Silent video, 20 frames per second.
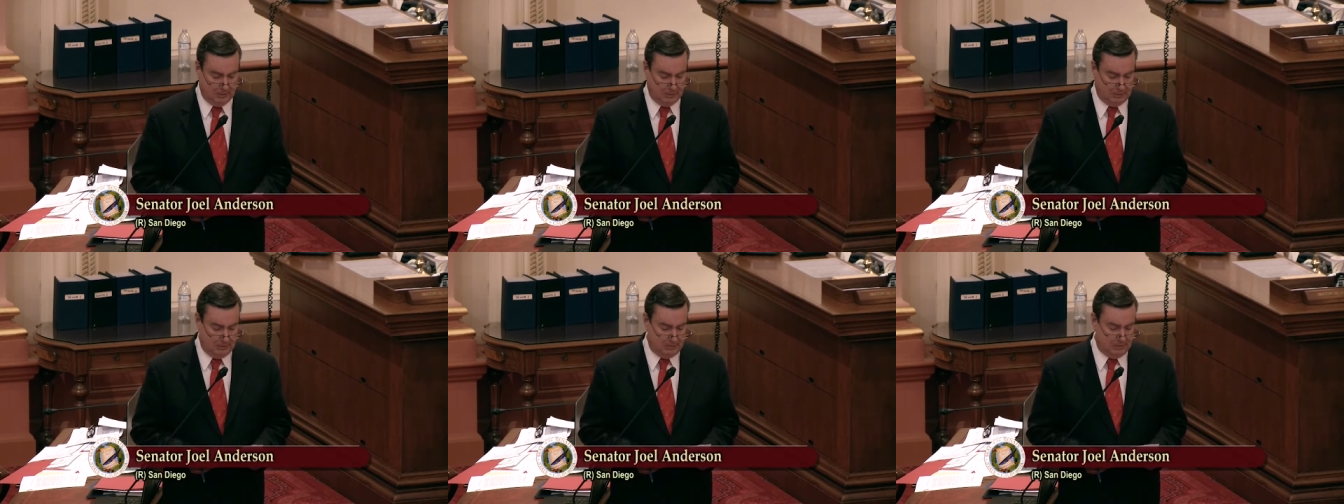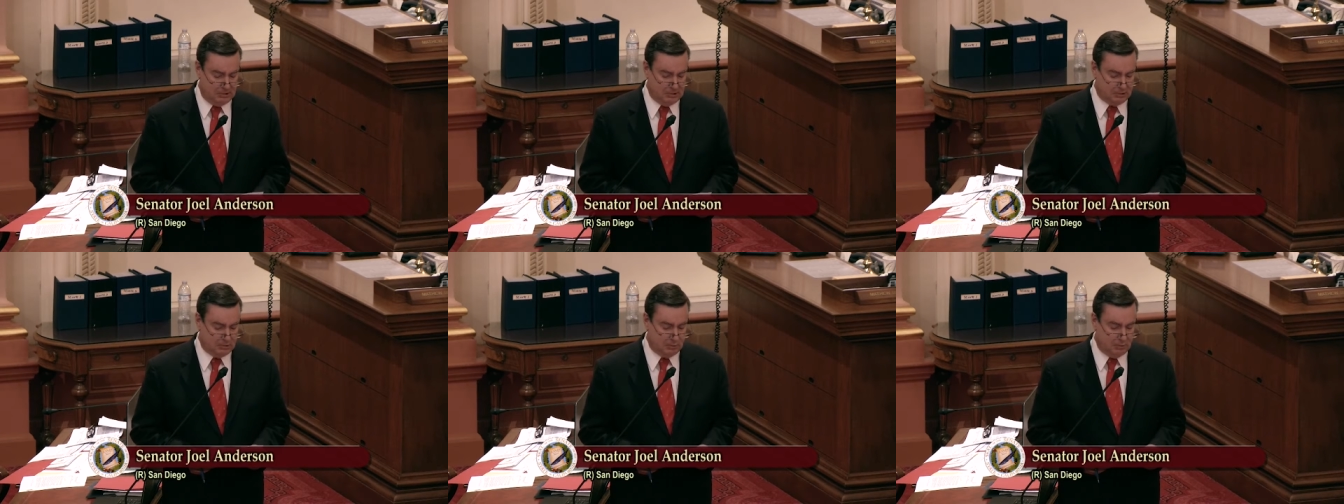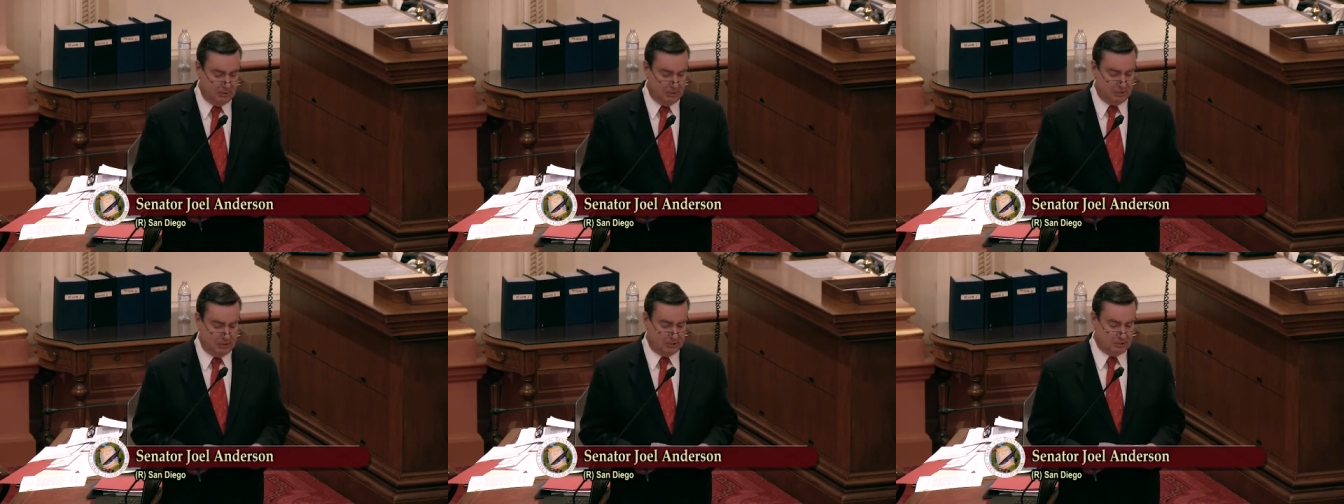Let me just
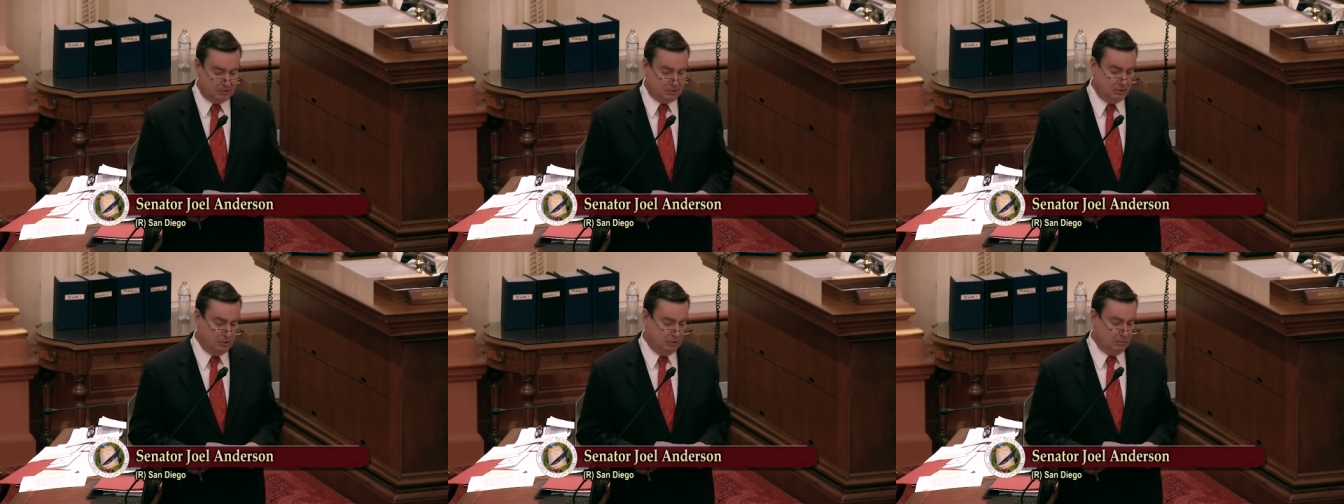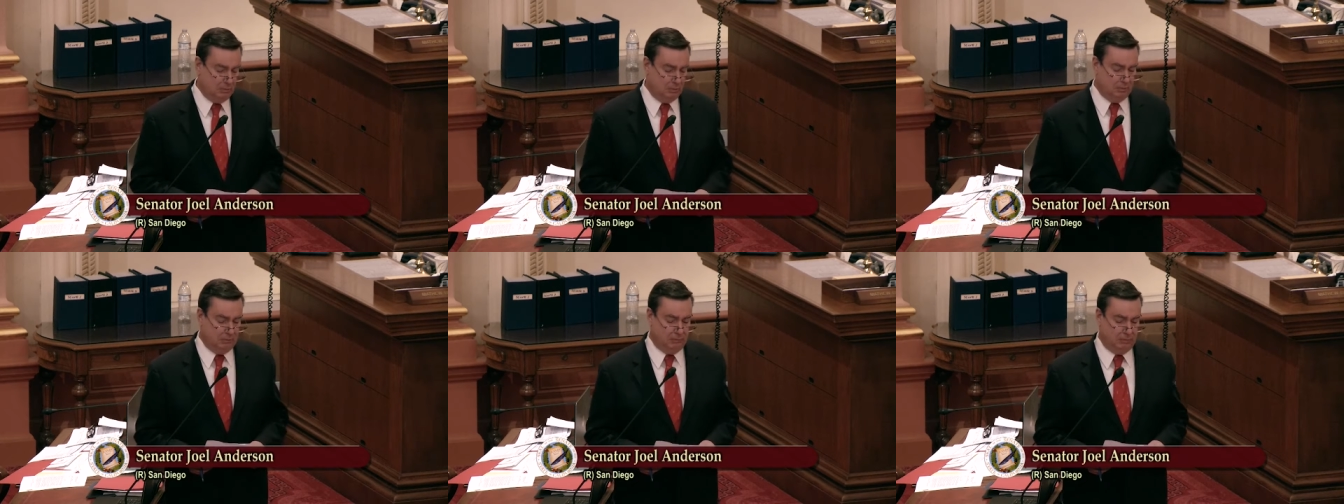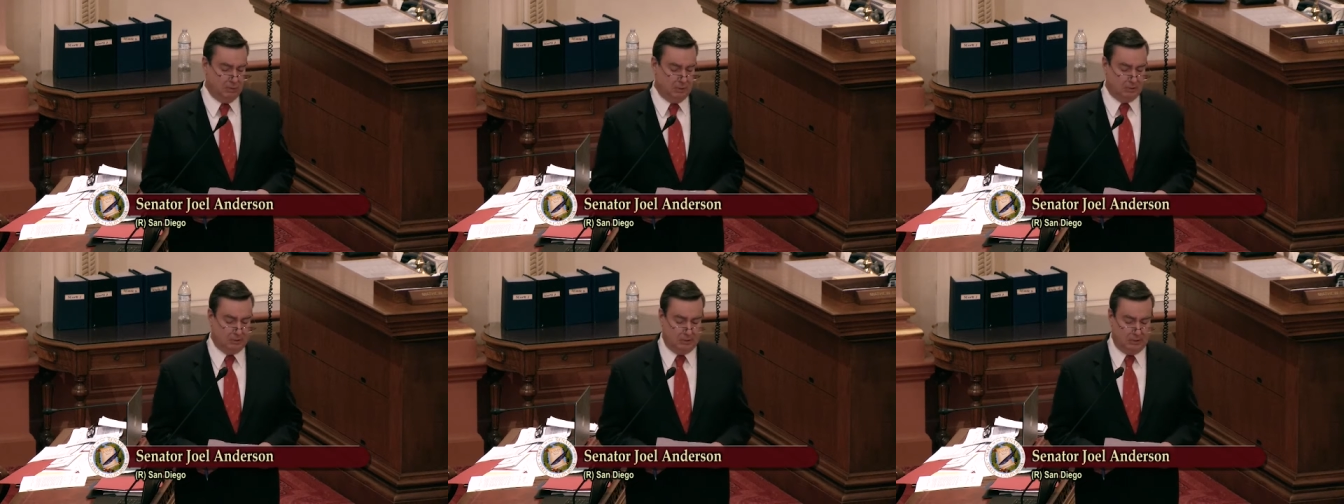read this to you real
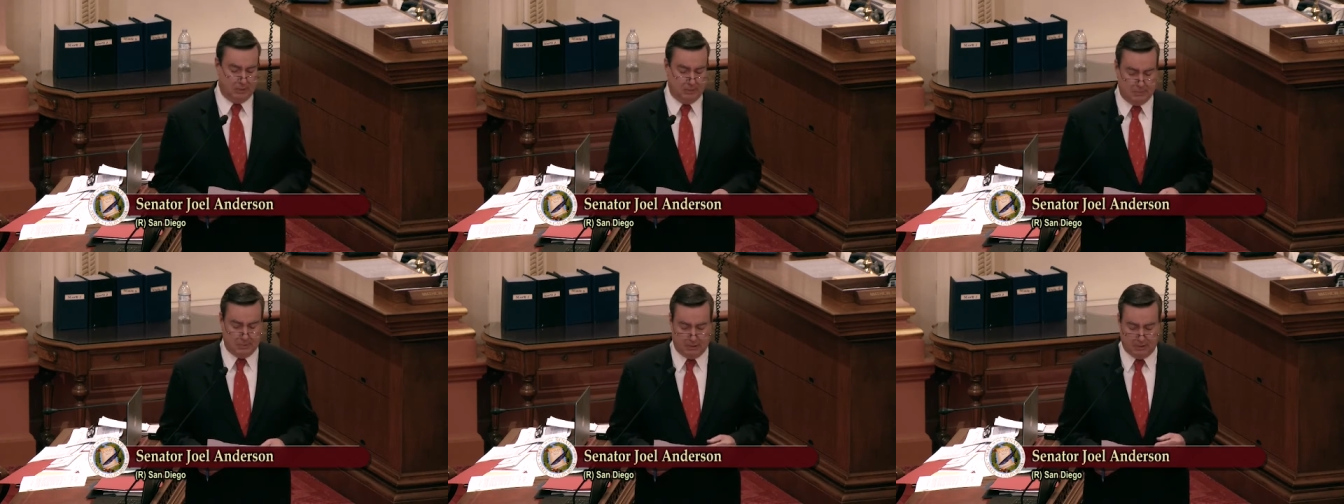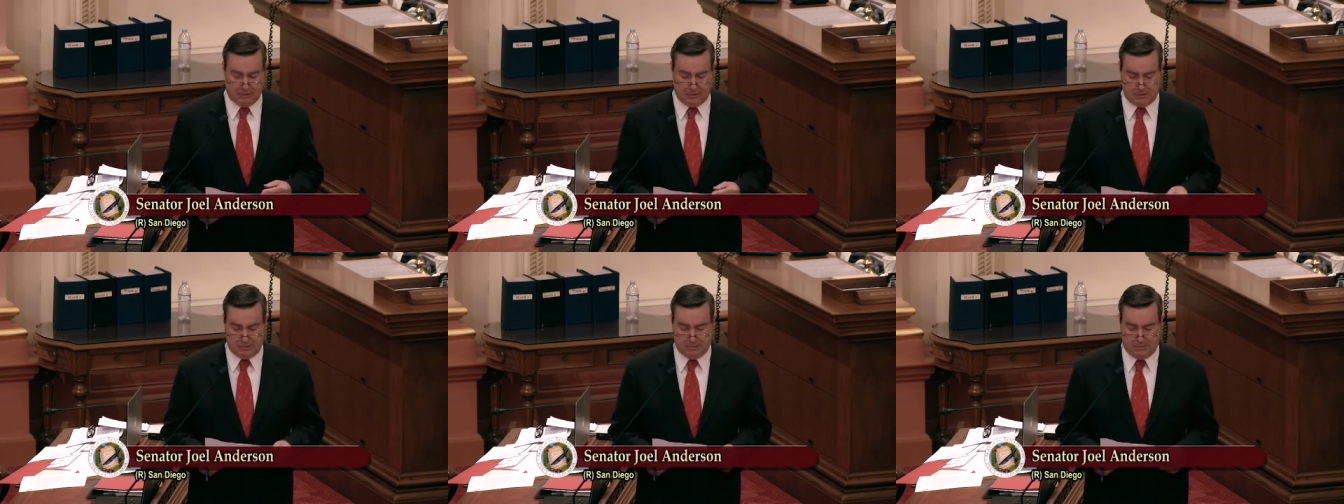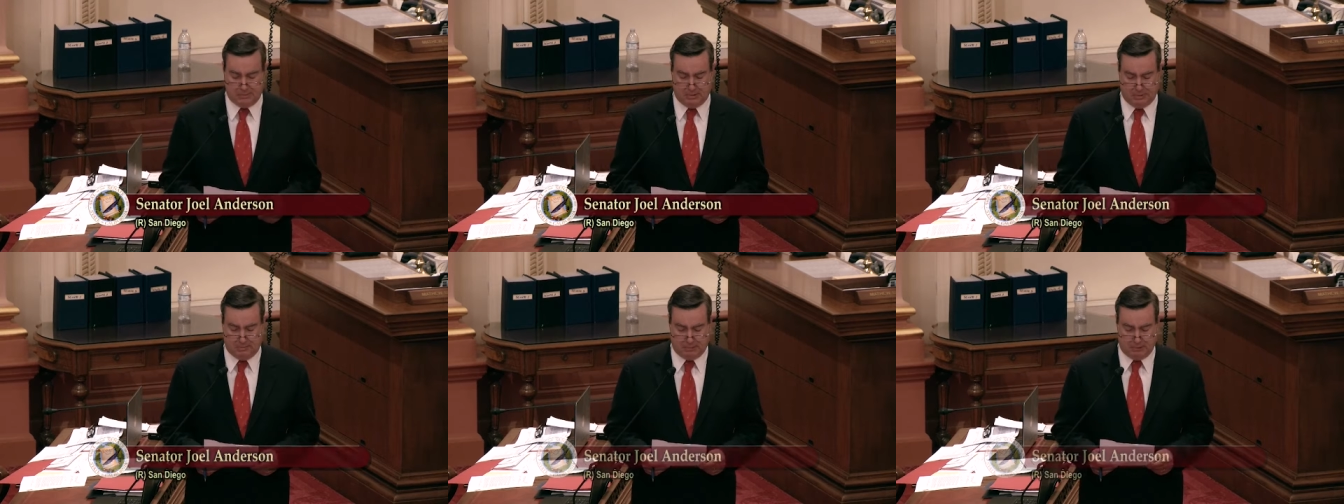quickly about this
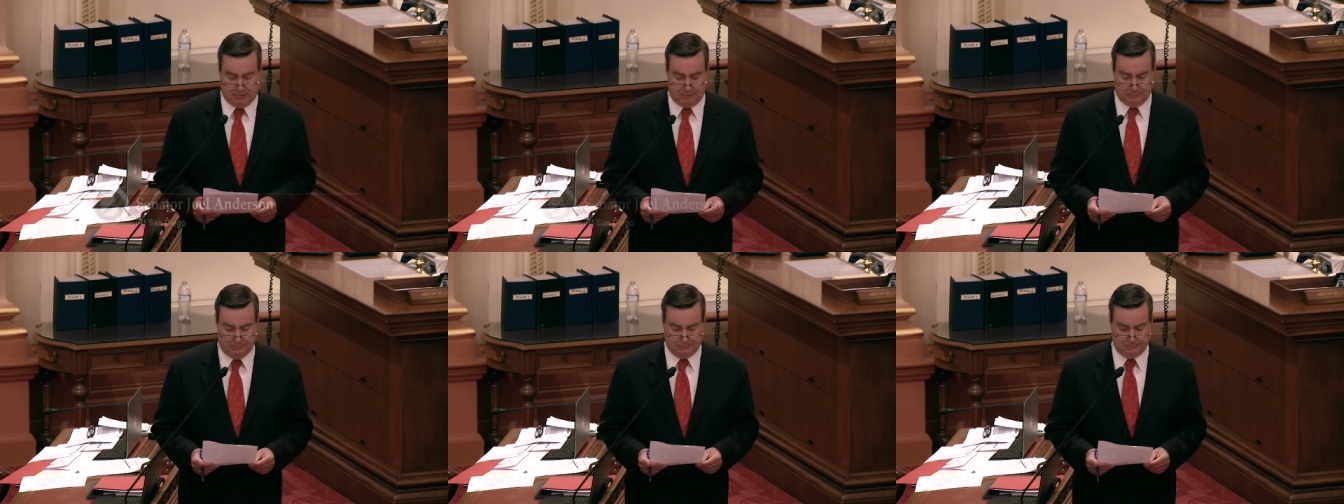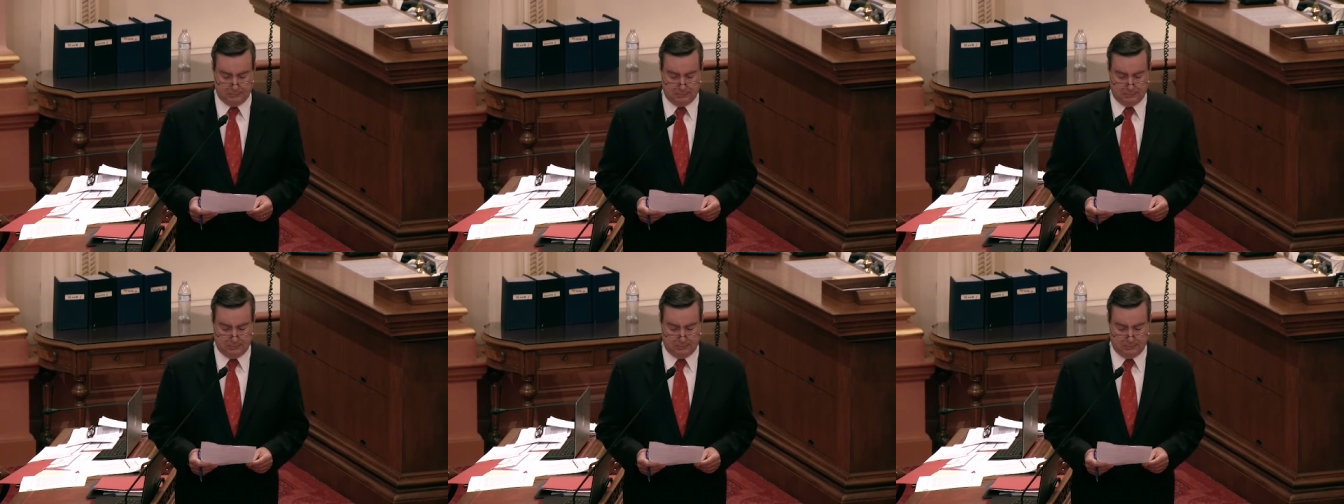amendment.